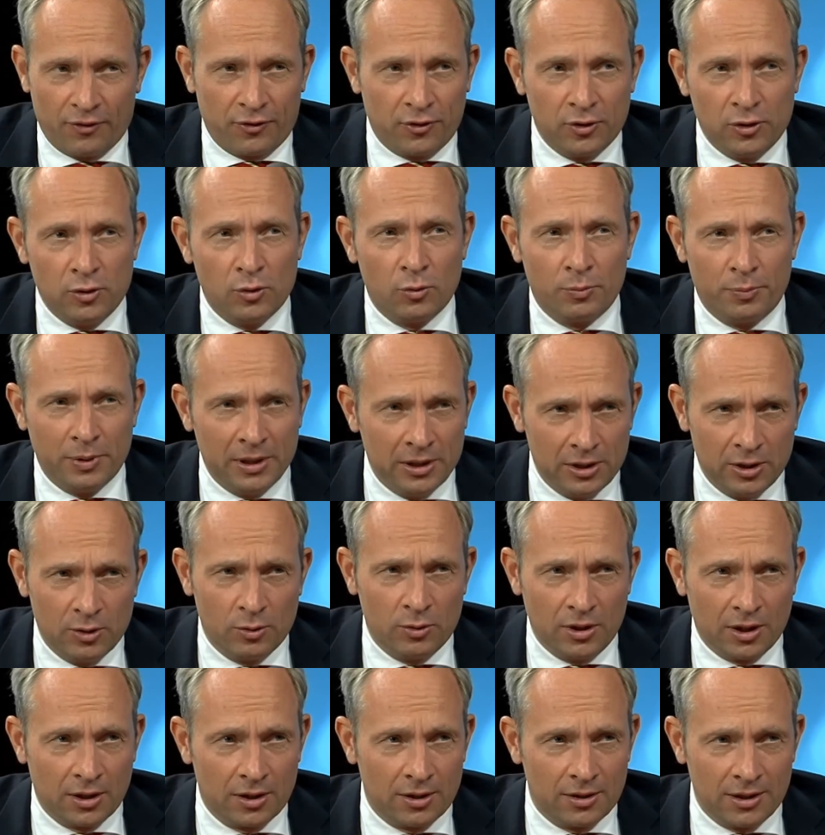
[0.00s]
of the European
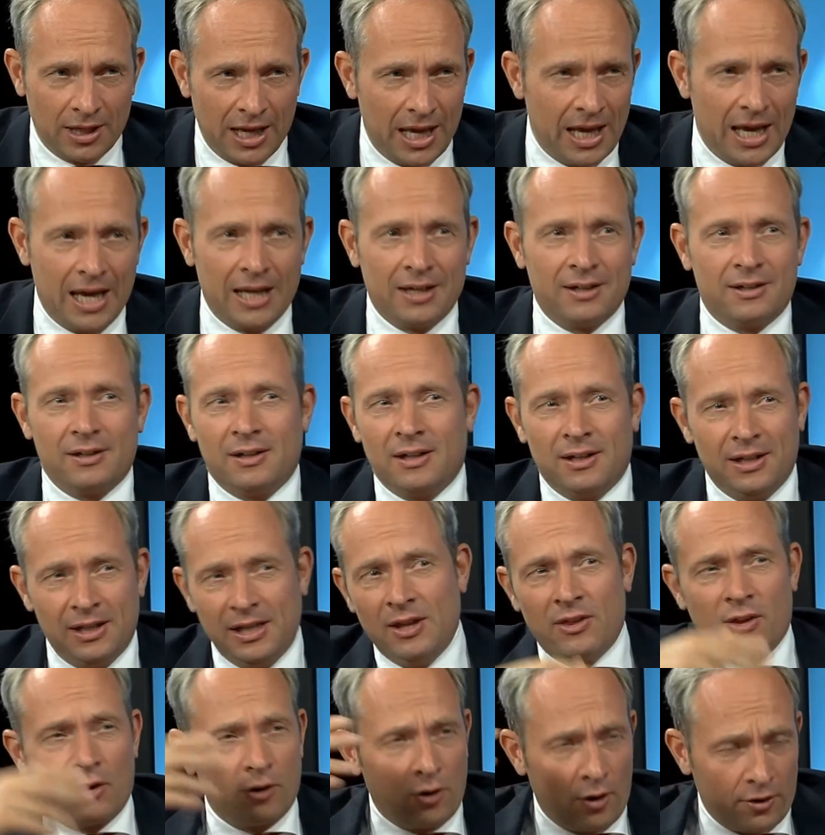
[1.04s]
Union and
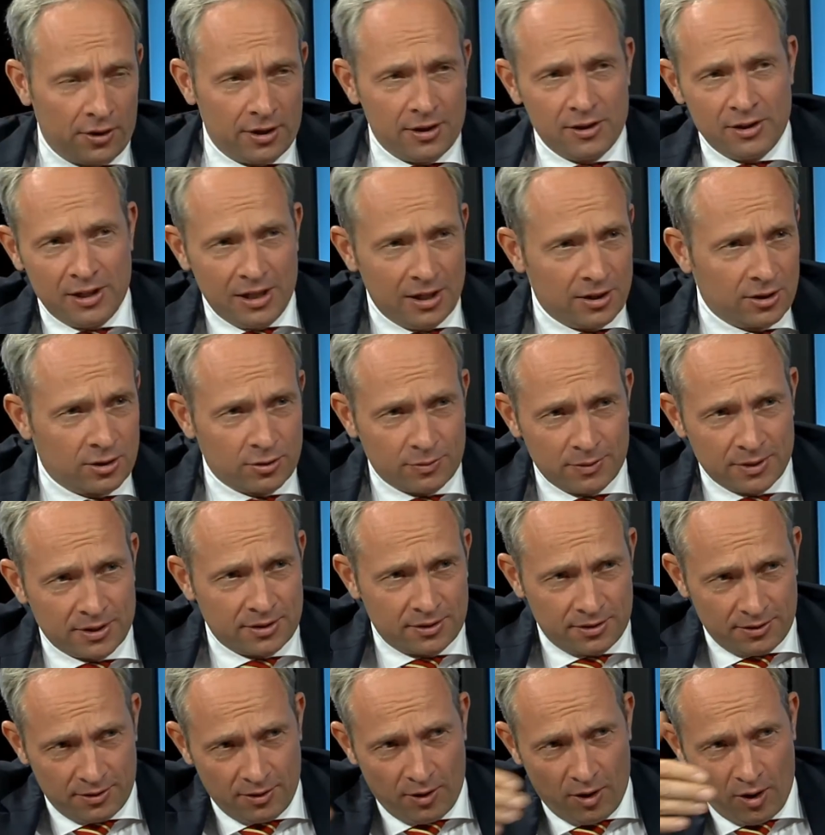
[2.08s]
either not in the
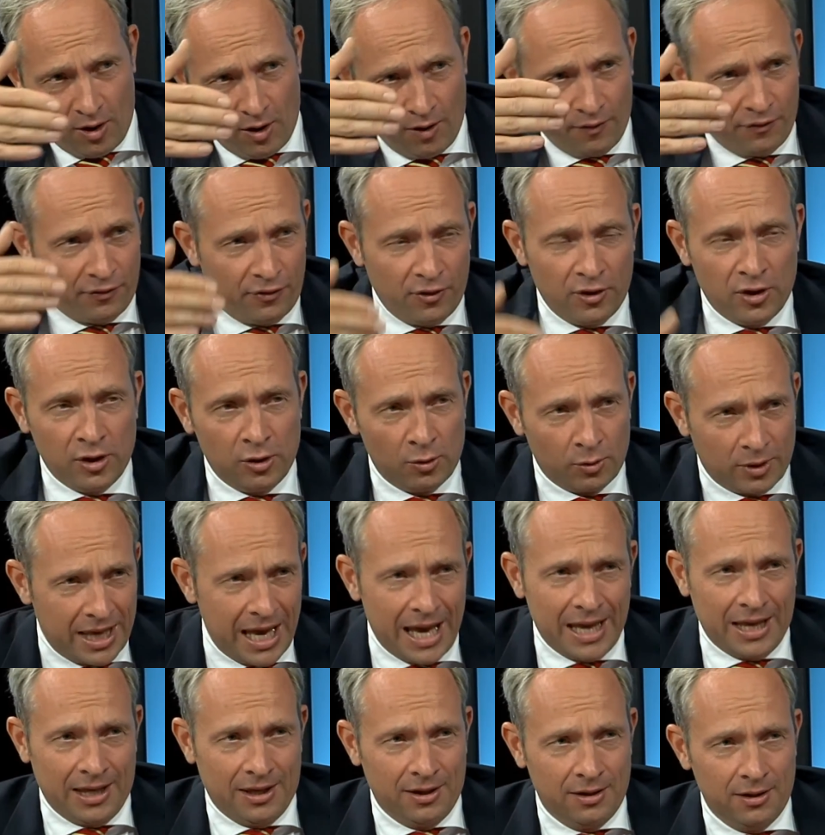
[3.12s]
interest of the
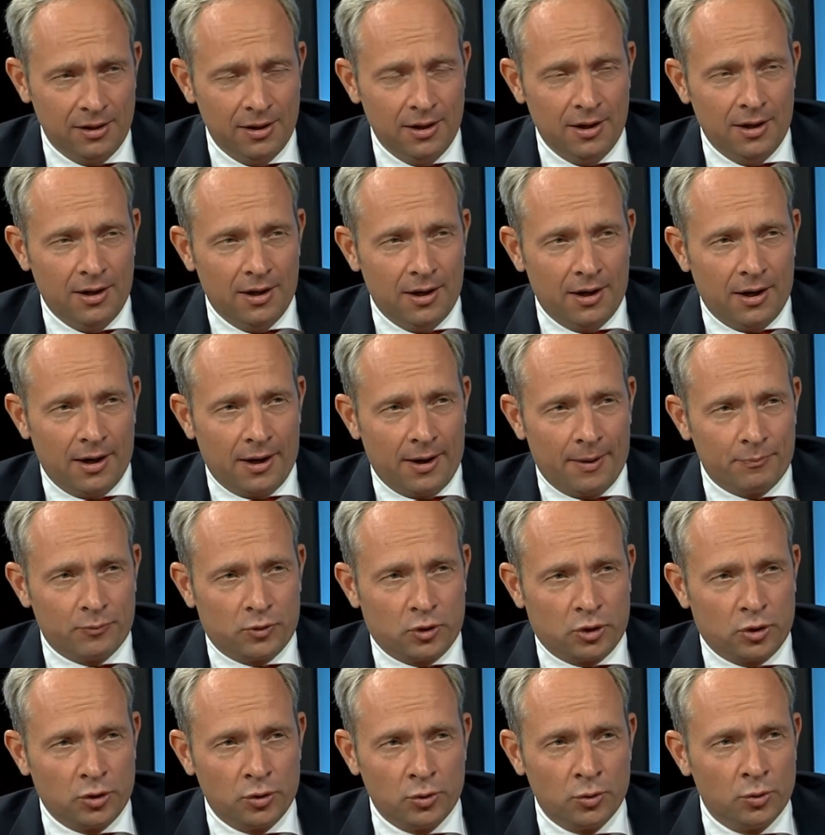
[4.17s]
UK
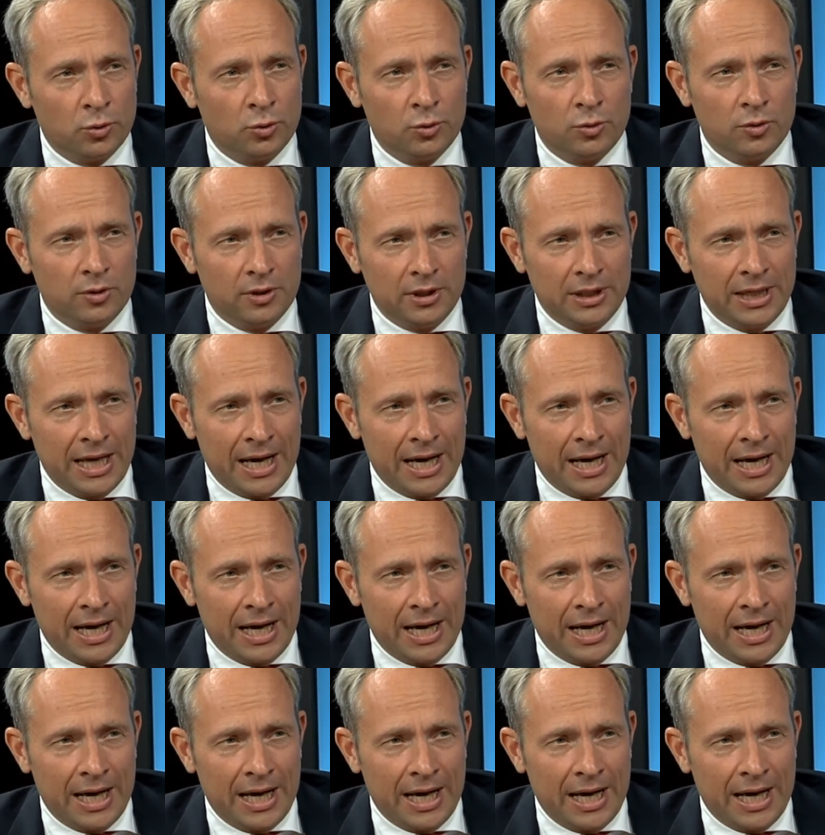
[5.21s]
to